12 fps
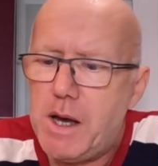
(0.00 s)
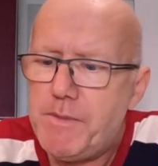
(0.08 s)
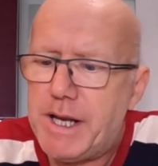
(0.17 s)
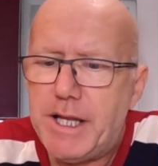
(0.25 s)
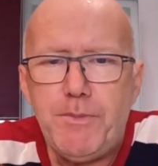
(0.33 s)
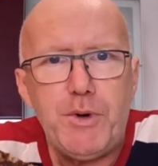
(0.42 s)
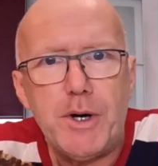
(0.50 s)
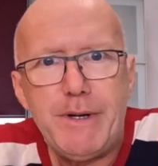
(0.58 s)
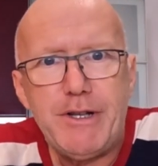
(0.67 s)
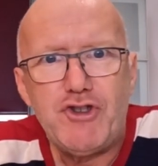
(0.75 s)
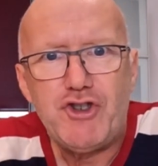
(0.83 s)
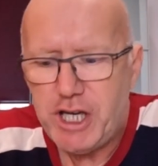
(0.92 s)
I'm going to put a
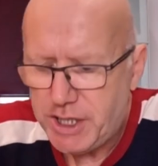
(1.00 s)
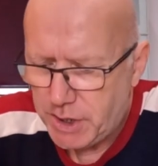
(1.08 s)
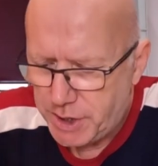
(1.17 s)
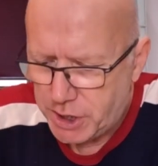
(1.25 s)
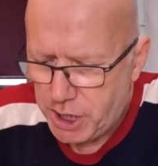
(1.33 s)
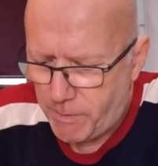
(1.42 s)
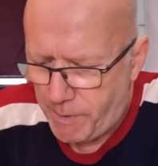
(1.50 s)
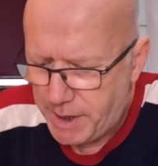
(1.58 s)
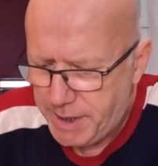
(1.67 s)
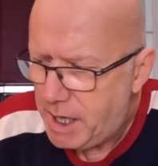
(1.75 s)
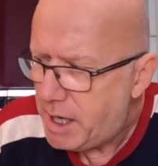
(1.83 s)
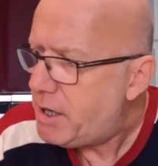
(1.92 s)
bit of cheese on the top.
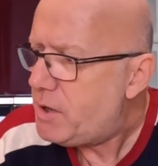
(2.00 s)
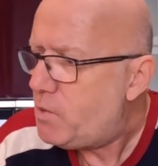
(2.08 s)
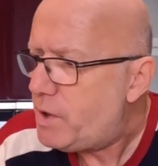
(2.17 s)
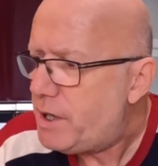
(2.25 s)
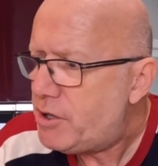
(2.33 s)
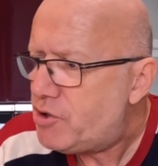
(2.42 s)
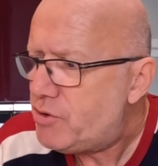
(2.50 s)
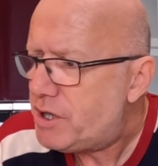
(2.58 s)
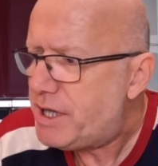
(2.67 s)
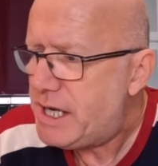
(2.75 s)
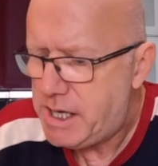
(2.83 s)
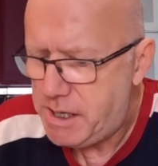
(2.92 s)
When I
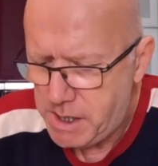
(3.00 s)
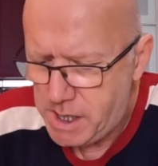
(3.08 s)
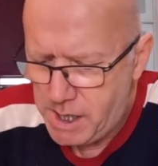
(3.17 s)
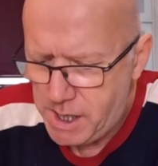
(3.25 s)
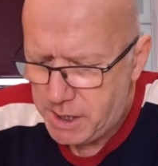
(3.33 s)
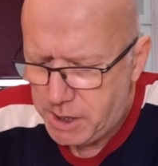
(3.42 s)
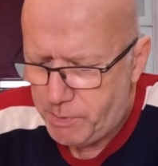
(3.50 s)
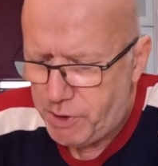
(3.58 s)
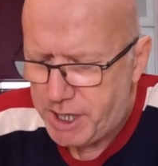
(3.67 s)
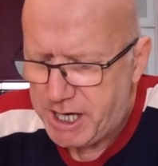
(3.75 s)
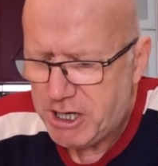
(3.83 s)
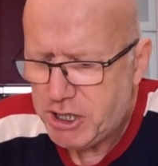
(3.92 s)
took to
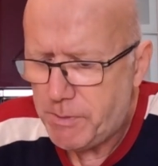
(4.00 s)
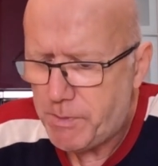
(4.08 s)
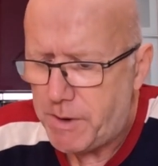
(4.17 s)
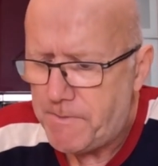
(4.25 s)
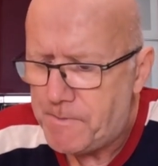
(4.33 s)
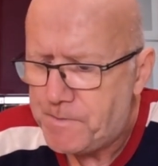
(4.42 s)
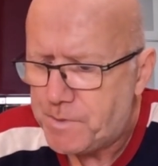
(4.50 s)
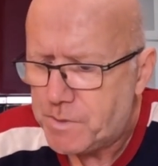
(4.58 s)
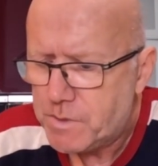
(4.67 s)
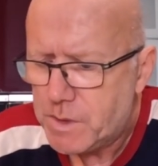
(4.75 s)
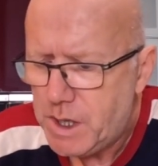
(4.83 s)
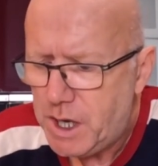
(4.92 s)
put the ketchup on,
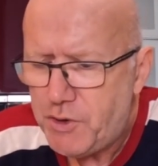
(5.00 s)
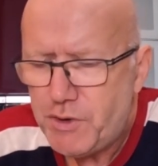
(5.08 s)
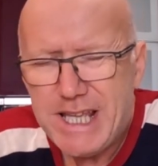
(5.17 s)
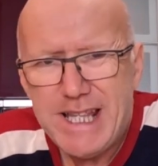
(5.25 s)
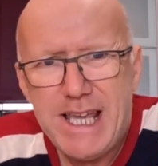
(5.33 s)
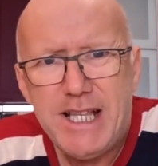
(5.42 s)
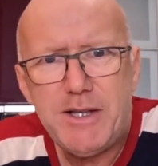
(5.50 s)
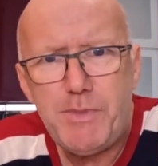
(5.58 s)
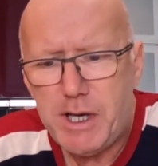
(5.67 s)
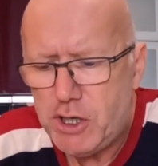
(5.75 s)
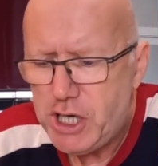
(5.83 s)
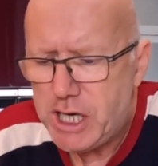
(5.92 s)
I thought it needs a
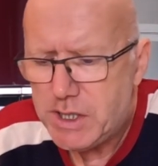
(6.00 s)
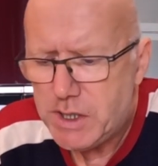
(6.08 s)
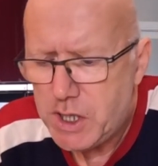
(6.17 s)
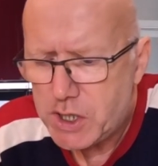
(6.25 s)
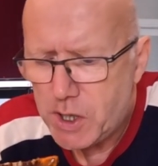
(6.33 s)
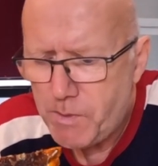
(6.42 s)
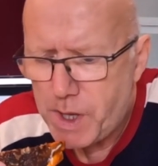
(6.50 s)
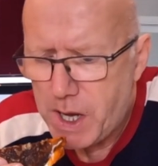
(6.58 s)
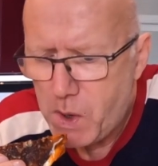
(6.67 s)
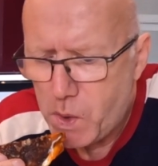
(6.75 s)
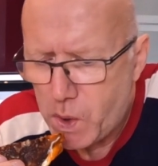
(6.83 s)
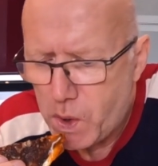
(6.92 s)
bit of cheese on the top
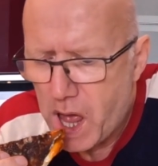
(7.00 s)
there.